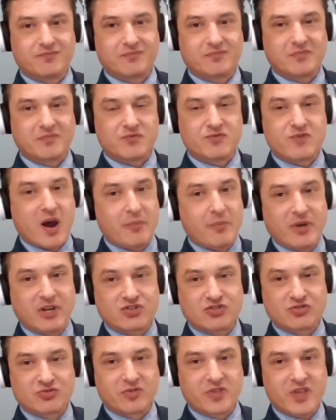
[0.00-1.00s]

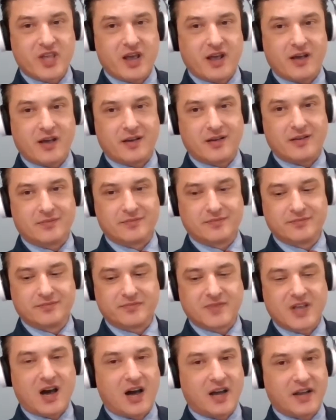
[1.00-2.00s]
rummaged through the
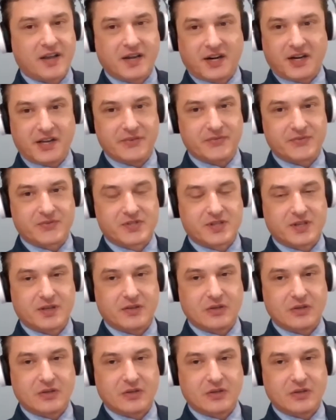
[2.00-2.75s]
archives,